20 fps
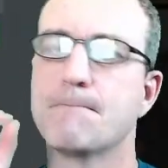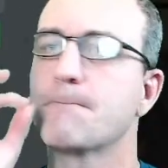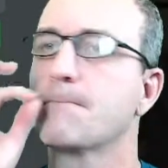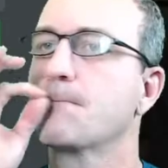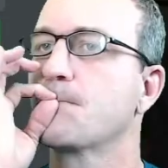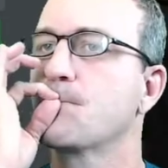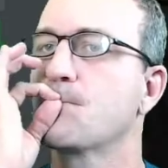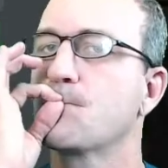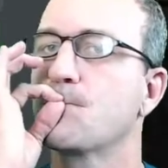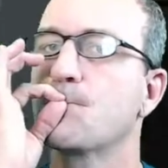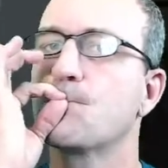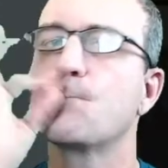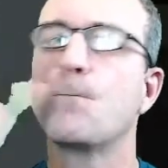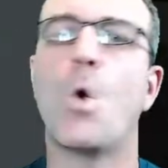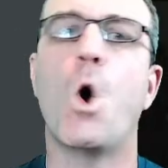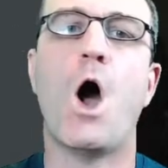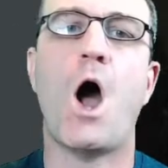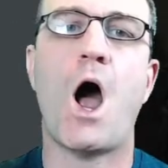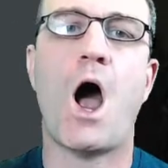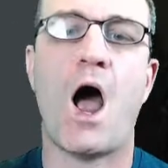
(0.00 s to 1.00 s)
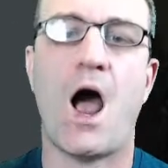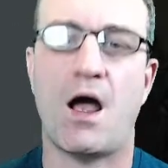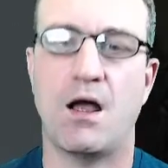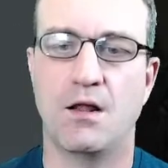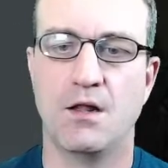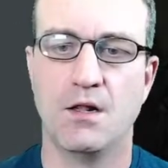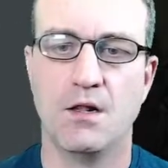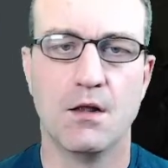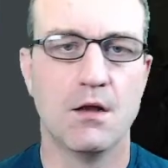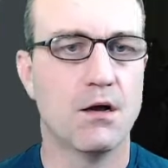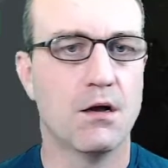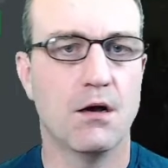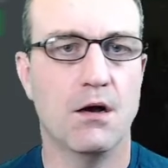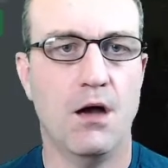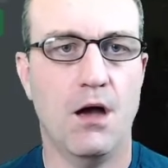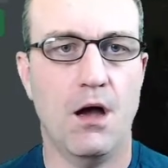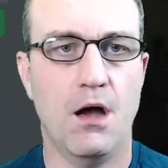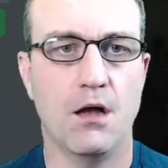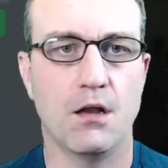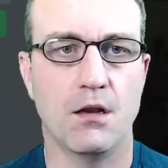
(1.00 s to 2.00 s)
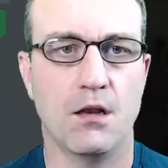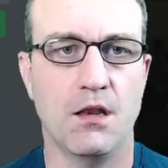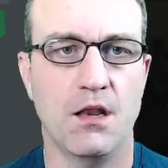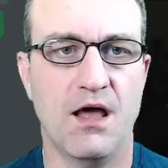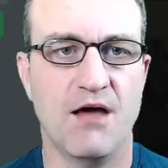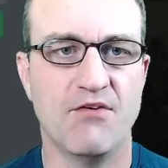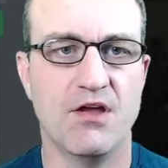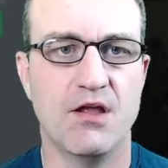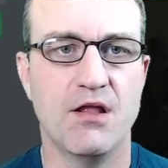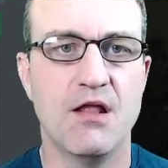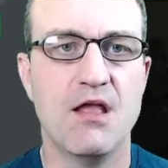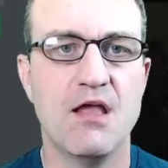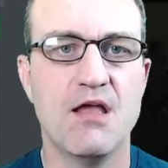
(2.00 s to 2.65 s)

Mwah! Oh, love it.